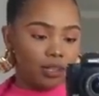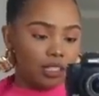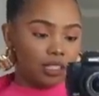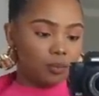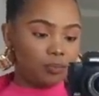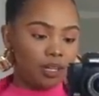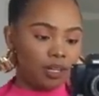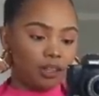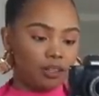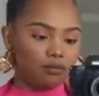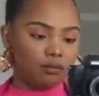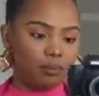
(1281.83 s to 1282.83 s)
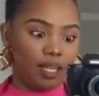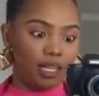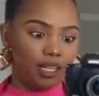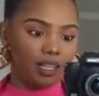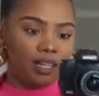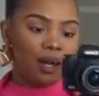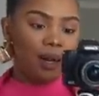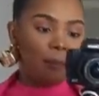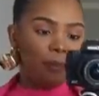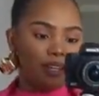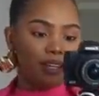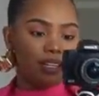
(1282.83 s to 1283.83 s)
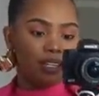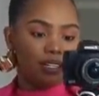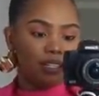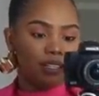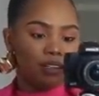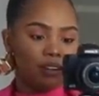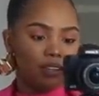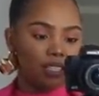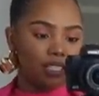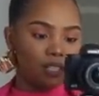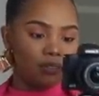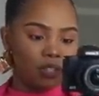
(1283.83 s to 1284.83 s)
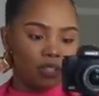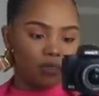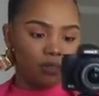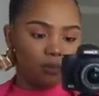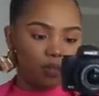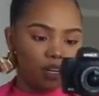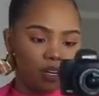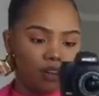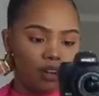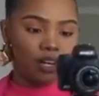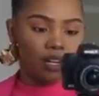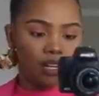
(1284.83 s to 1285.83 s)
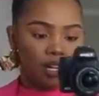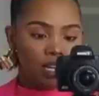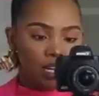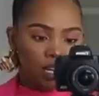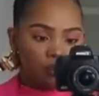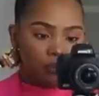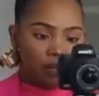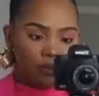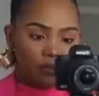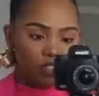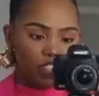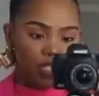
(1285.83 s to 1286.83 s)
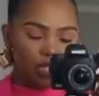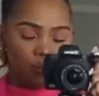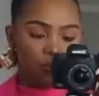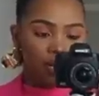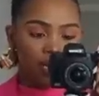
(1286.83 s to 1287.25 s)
Wearing this pink, pink, pink long sleeve dress from Zara, my Fushini